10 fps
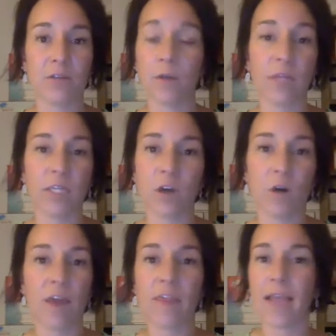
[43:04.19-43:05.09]
I really
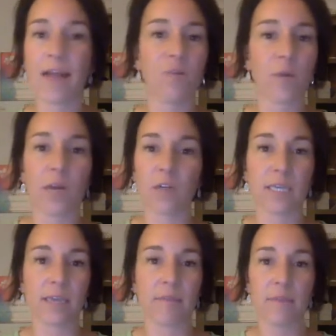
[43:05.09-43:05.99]
don't. I think everyone on our
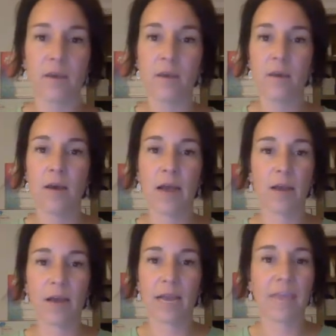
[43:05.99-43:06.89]
team,
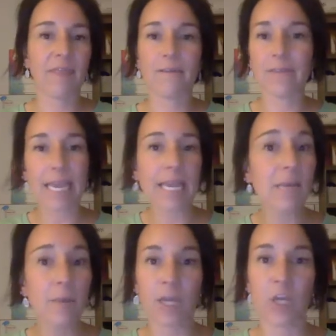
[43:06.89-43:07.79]
I can't think of
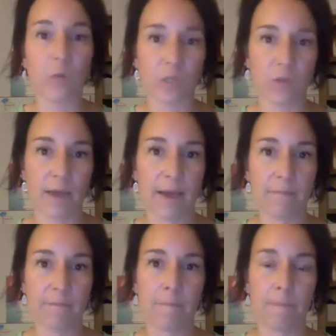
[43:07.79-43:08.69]
anybody who would do that.
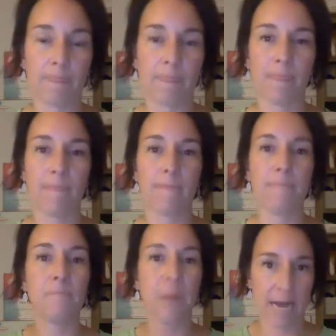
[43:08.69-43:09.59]

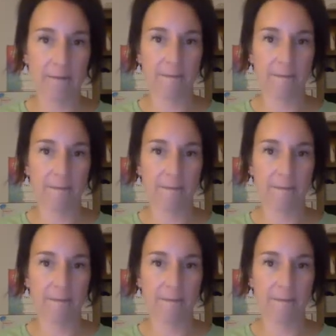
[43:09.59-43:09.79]
But